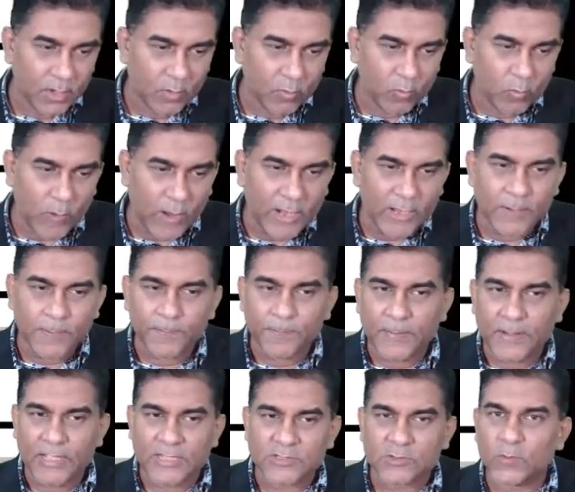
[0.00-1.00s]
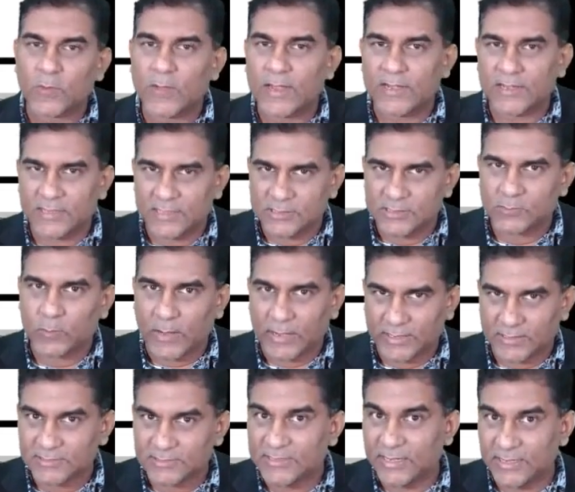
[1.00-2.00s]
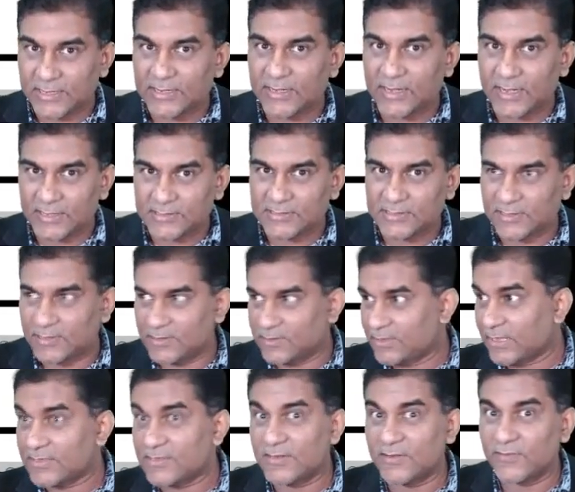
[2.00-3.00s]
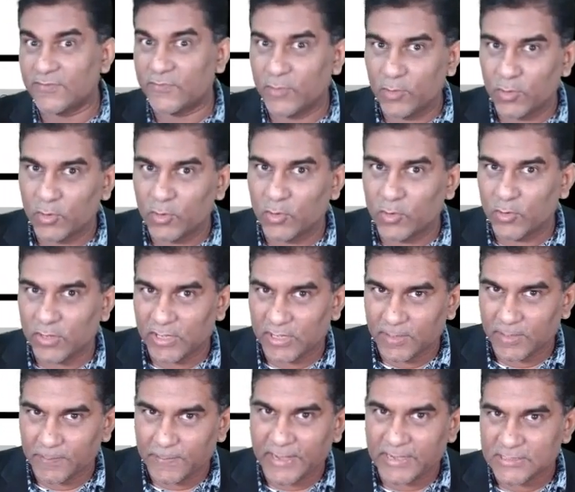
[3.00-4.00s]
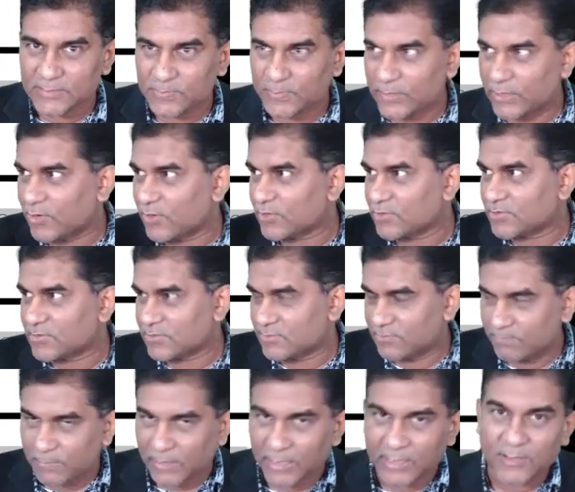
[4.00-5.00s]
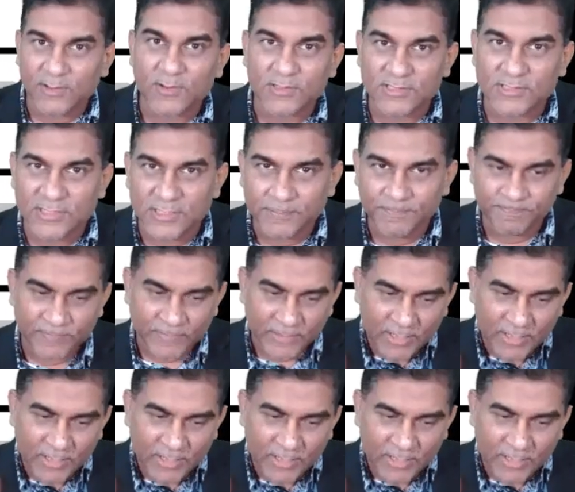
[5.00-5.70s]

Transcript: 1 plus 1 is 1. Standard answer. Doesn't follow maths because biology.